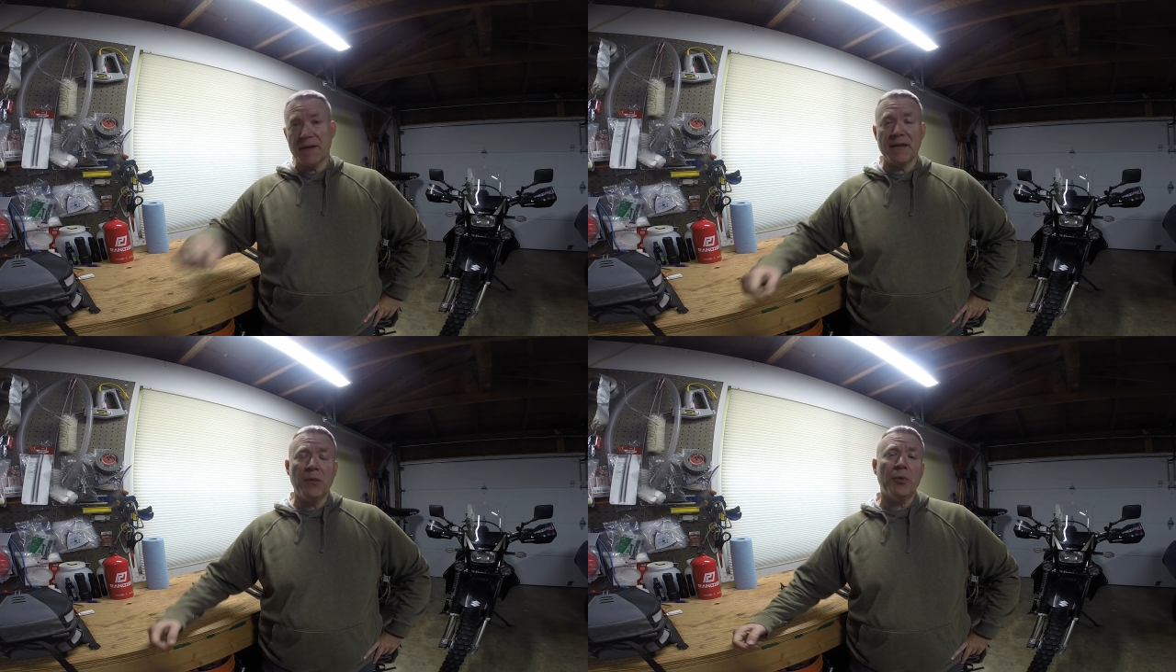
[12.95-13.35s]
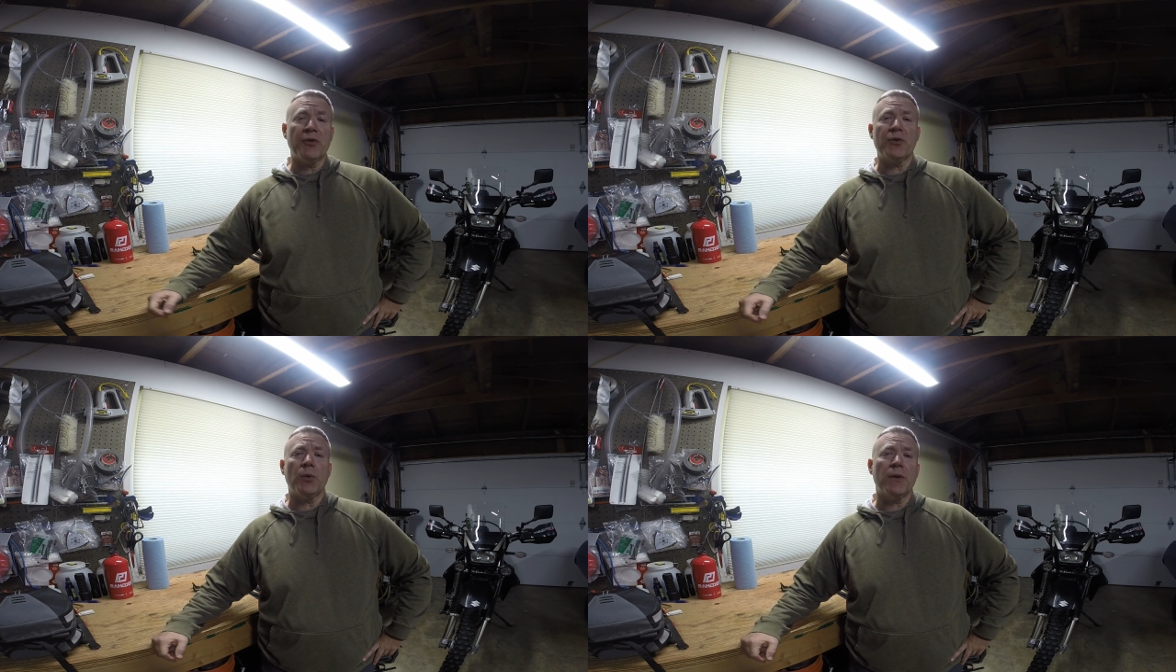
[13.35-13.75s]
simple
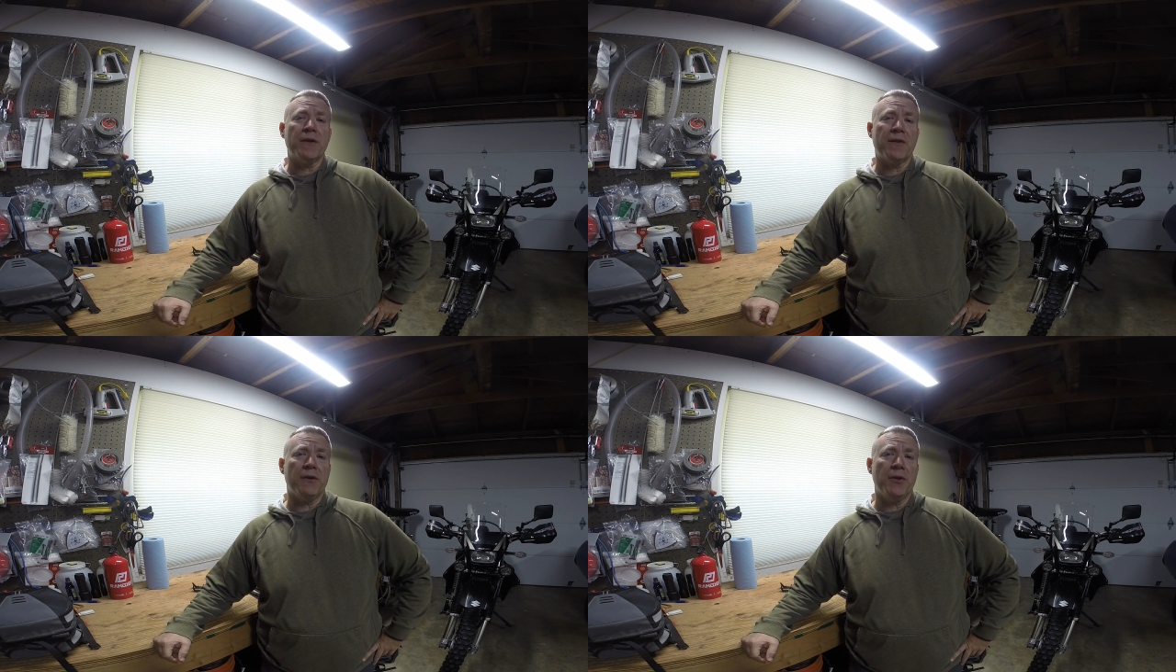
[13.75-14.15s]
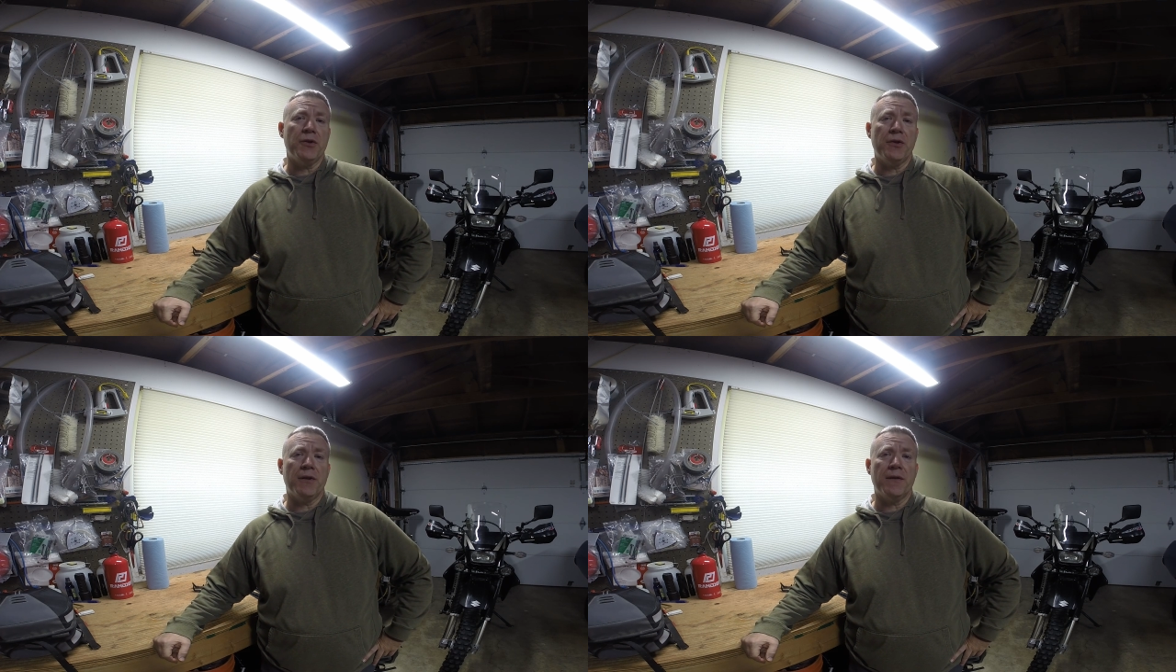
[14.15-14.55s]
storage
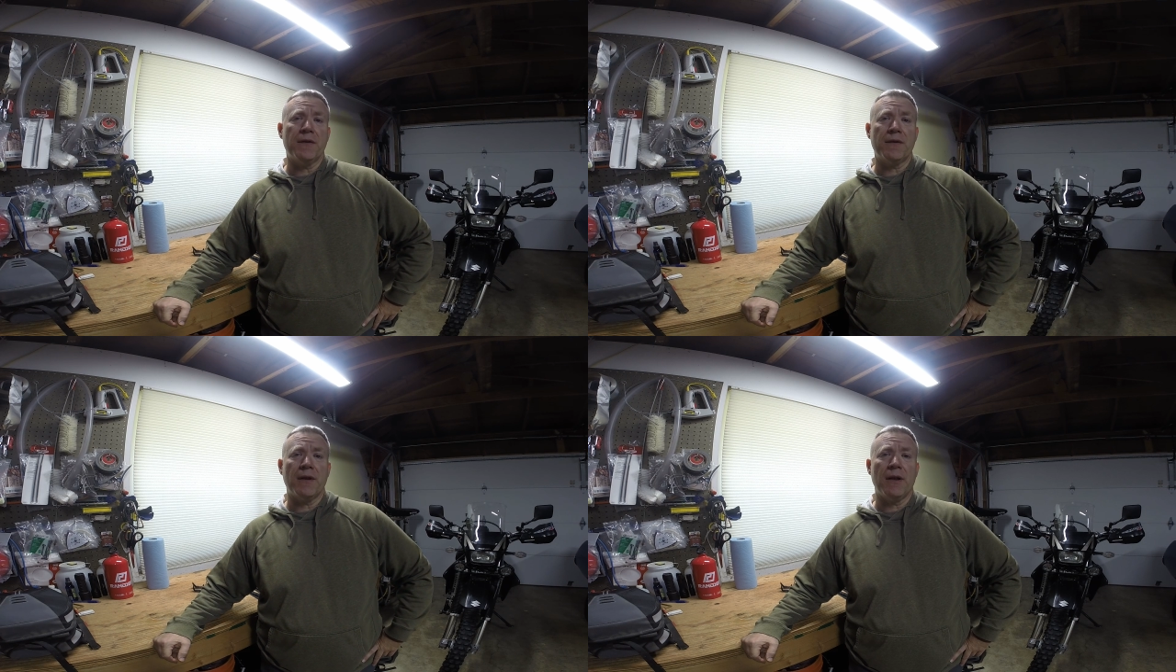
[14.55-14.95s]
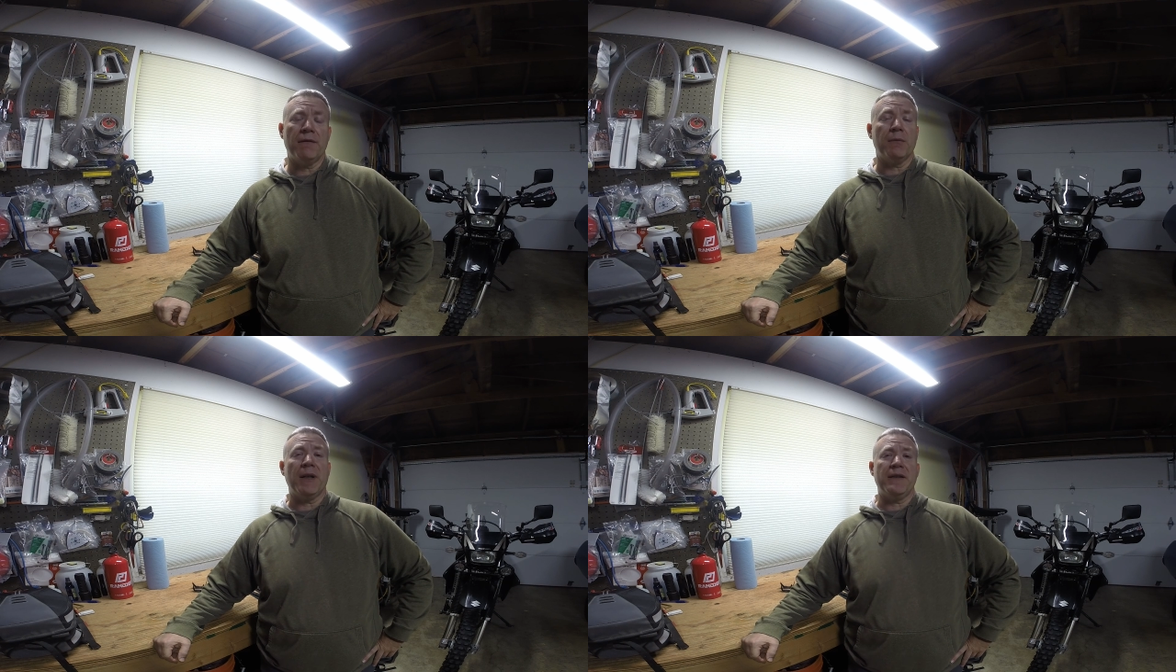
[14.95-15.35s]
solutions
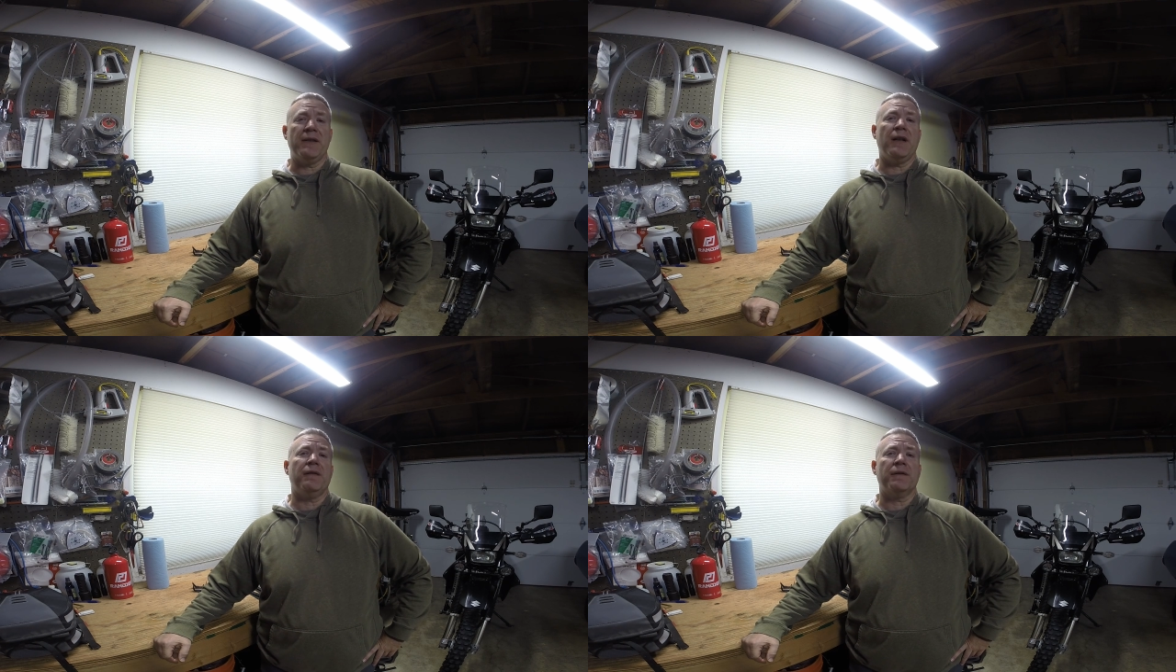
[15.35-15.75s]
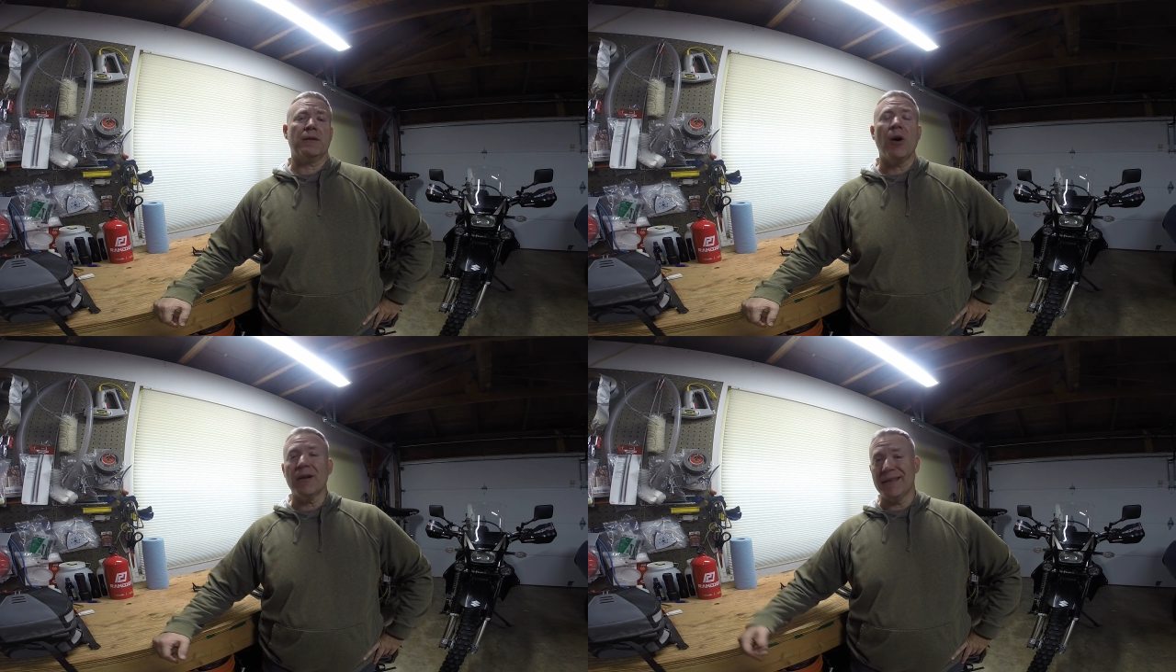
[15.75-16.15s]
for my stuff for
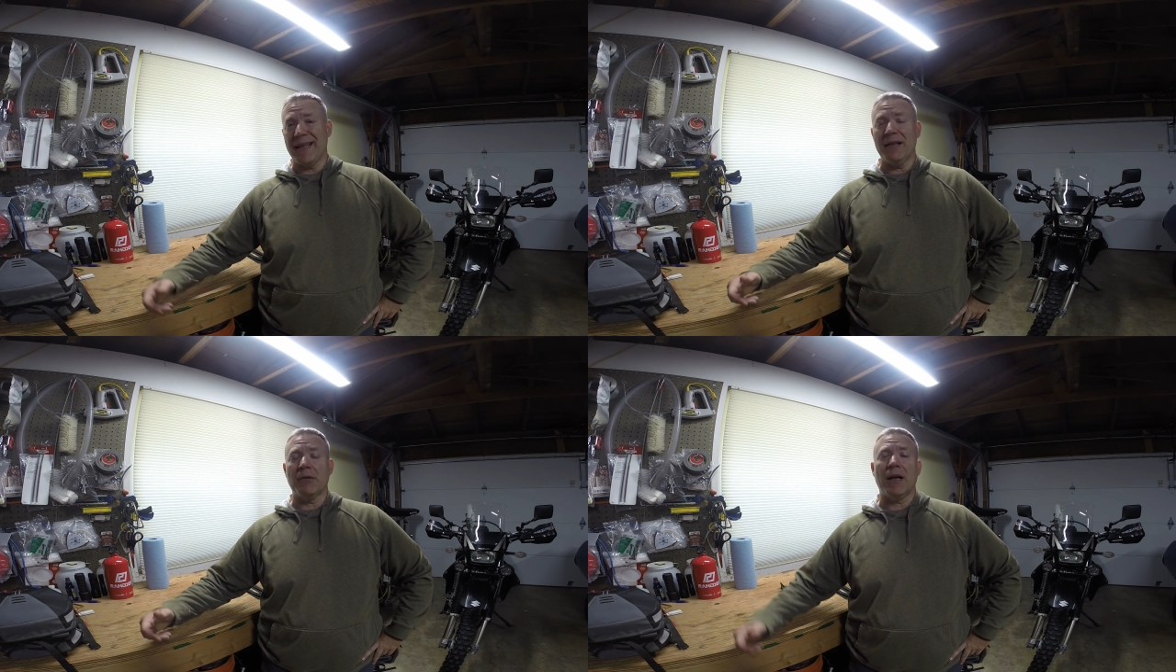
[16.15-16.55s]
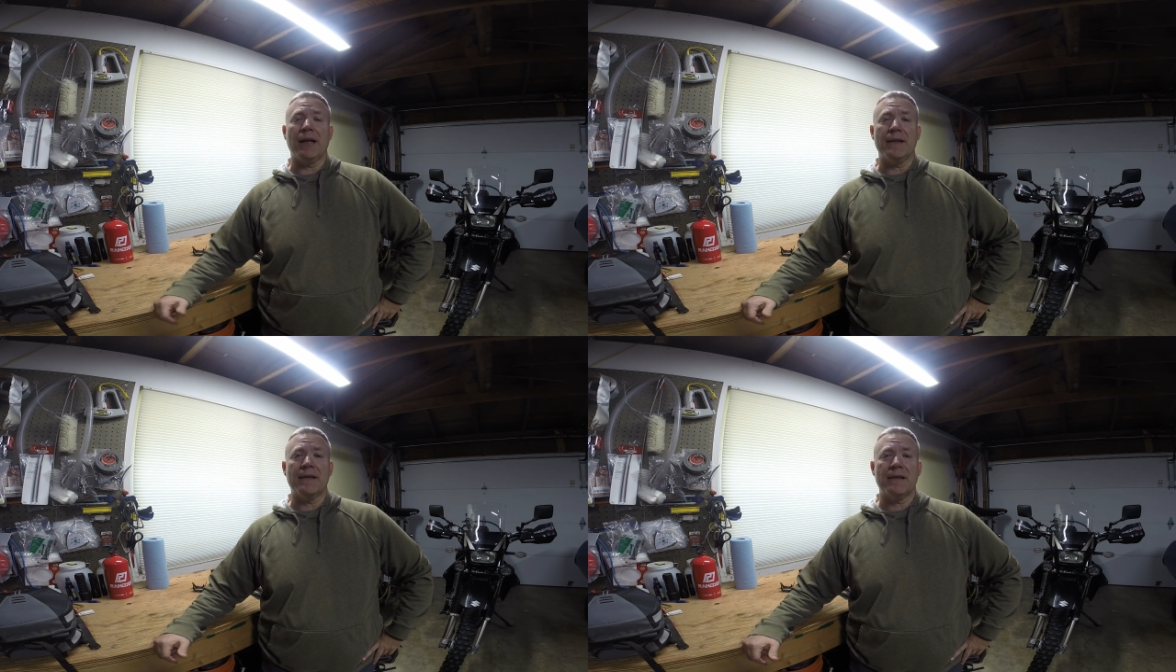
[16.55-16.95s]
long day rides.